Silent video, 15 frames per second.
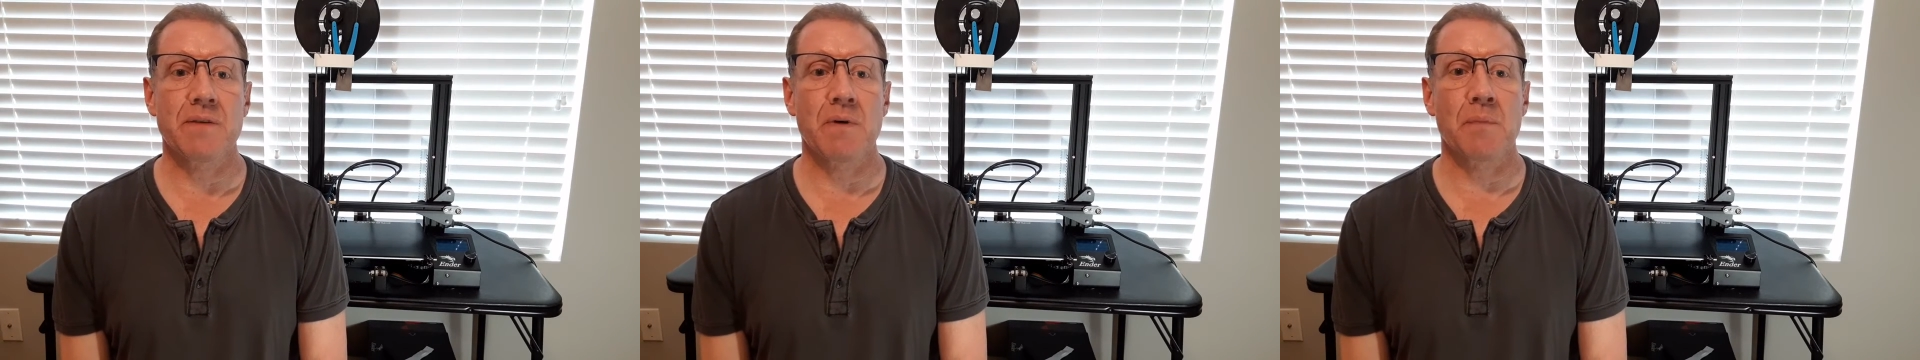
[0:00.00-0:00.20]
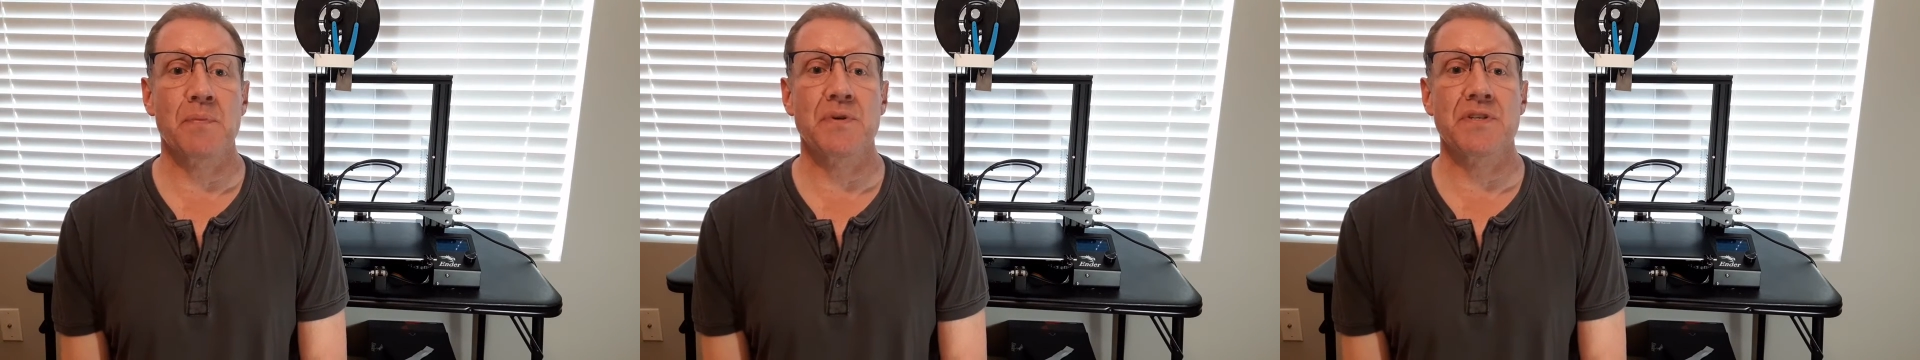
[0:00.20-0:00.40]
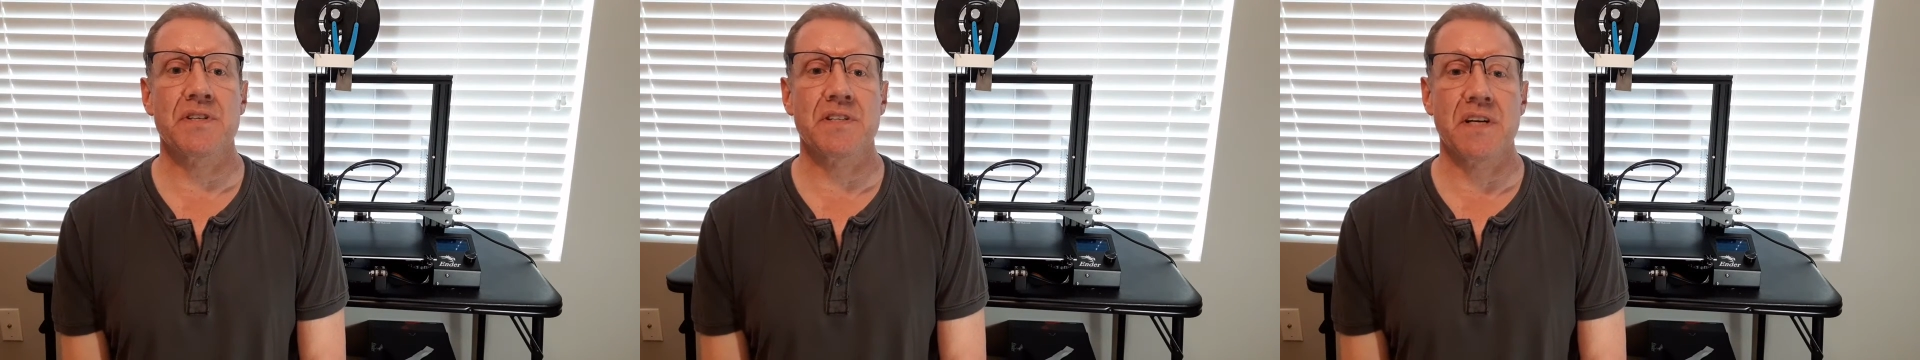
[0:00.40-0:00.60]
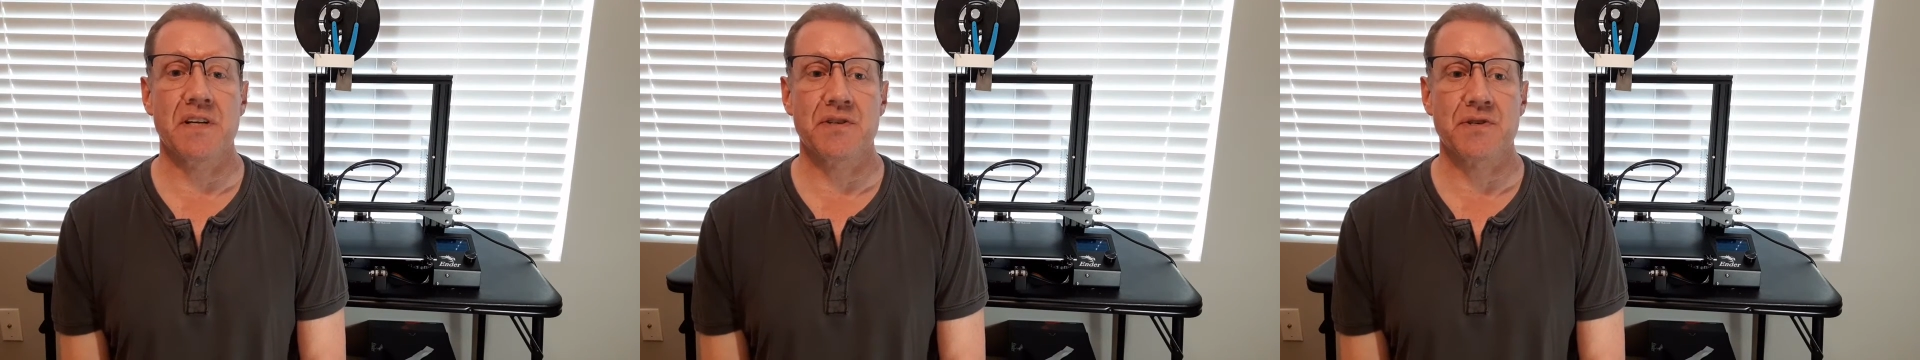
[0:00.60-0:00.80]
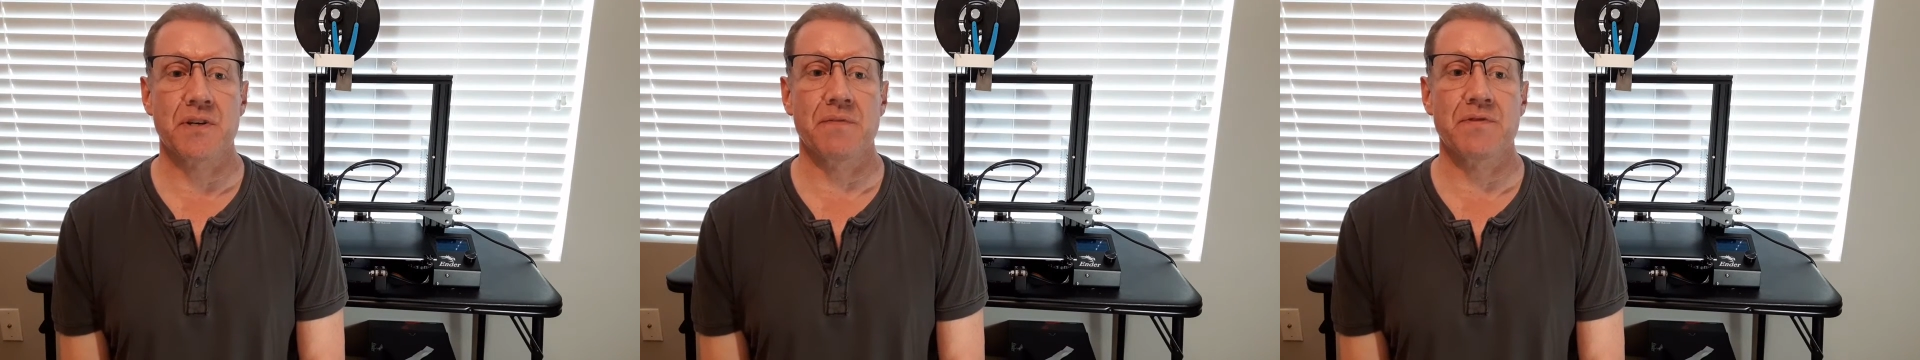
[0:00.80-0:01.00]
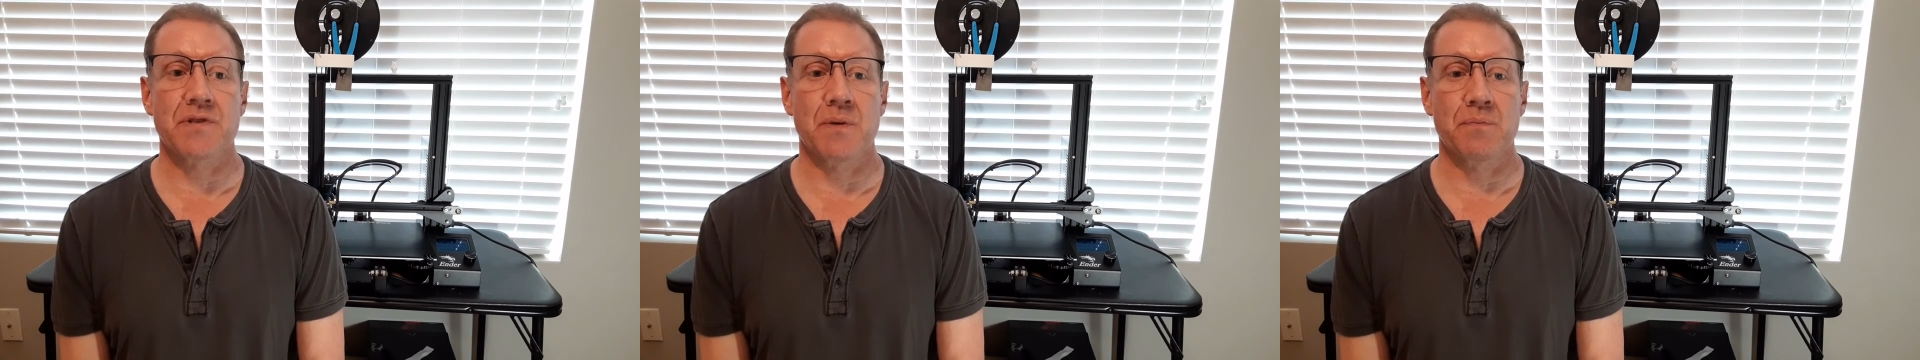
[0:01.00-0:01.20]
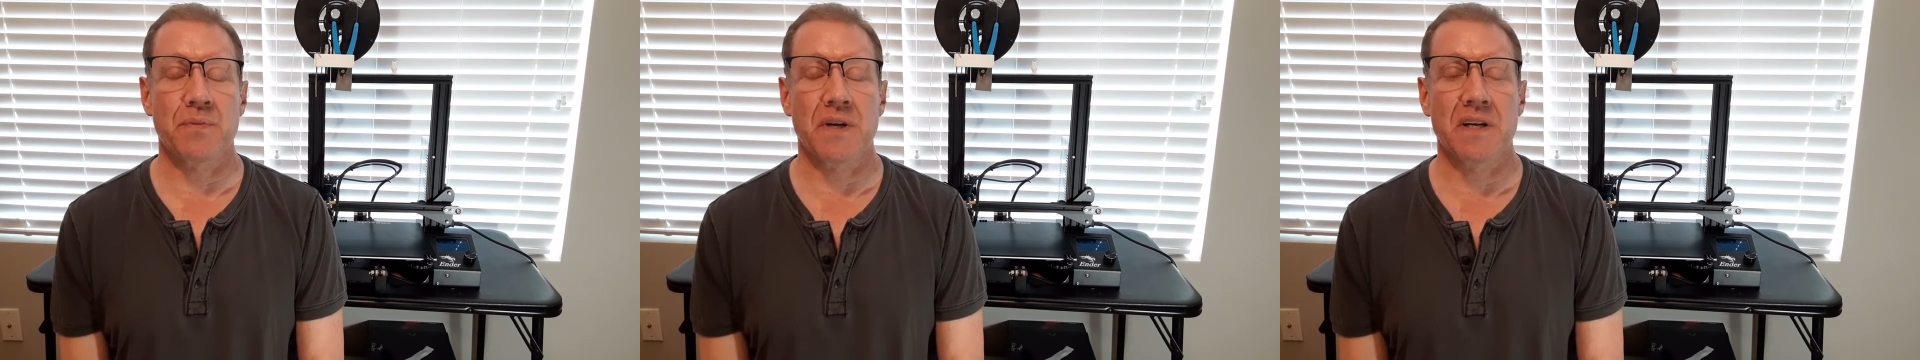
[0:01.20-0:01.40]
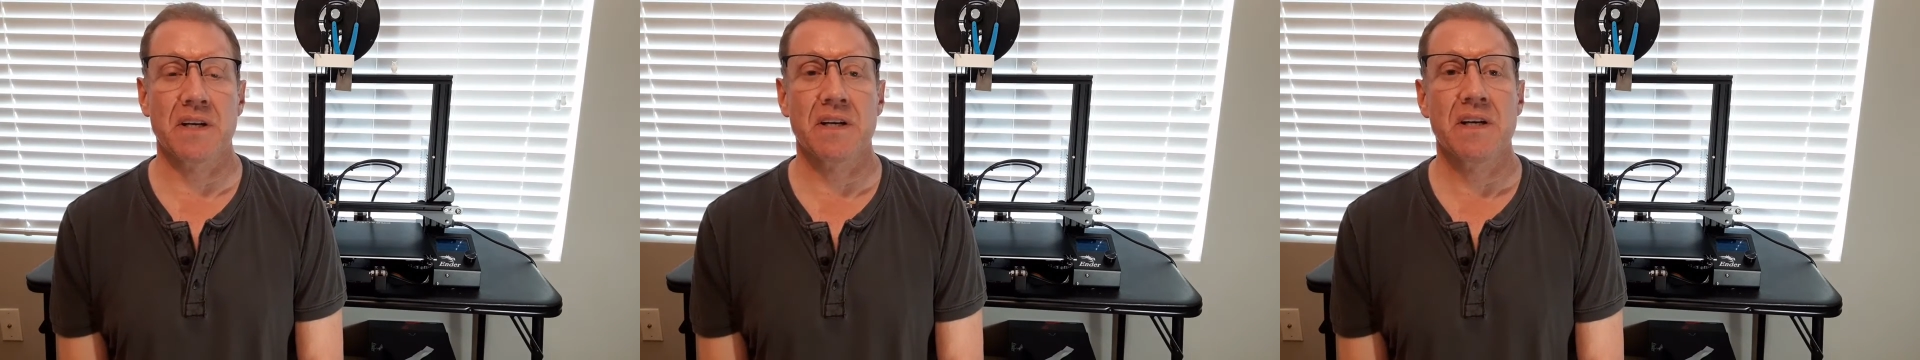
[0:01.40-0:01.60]
representation of
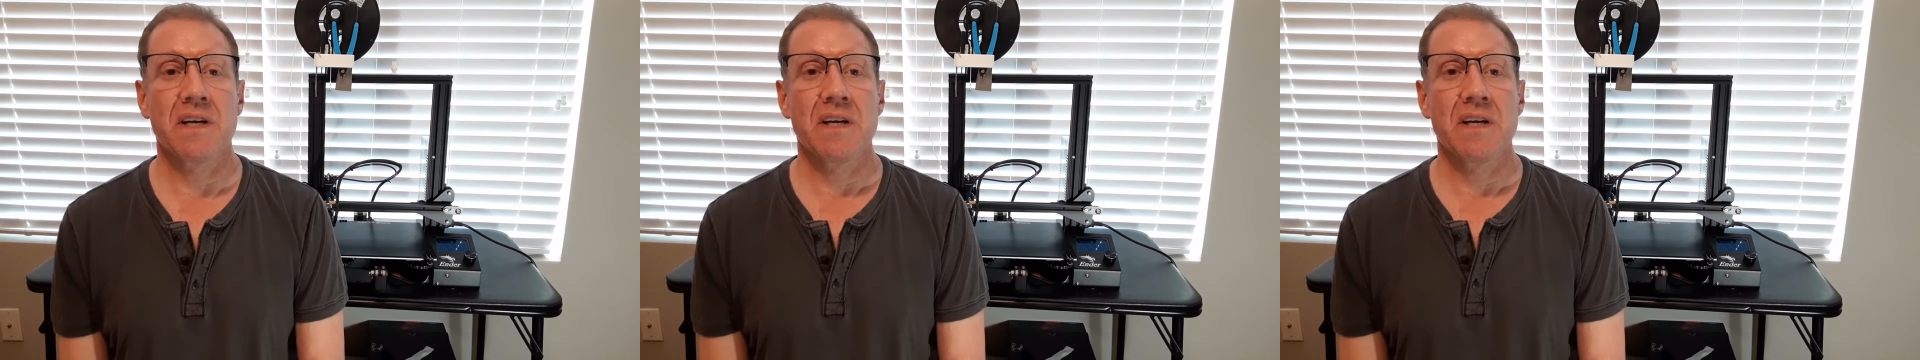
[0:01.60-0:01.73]
something